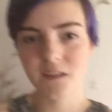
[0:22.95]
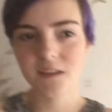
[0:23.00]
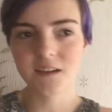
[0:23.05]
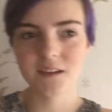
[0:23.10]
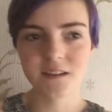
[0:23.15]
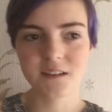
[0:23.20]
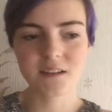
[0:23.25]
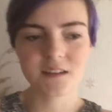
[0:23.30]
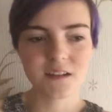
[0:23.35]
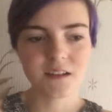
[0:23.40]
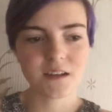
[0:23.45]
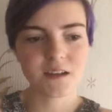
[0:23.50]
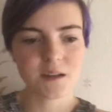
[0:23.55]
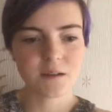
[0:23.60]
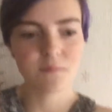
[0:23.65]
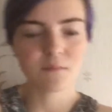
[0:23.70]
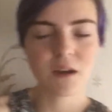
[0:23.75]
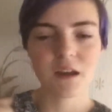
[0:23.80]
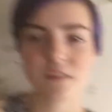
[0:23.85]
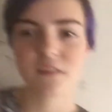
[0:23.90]
and
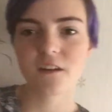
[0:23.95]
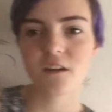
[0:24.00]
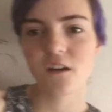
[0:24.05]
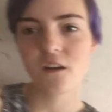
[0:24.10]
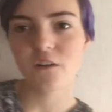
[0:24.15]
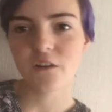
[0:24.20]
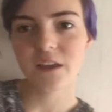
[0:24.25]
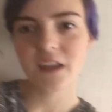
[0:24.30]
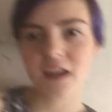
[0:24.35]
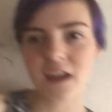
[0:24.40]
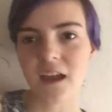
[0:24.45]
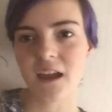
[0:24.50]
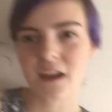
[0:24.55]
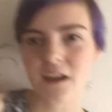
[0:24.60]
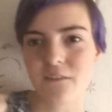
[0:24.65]
I thought, oh yeah,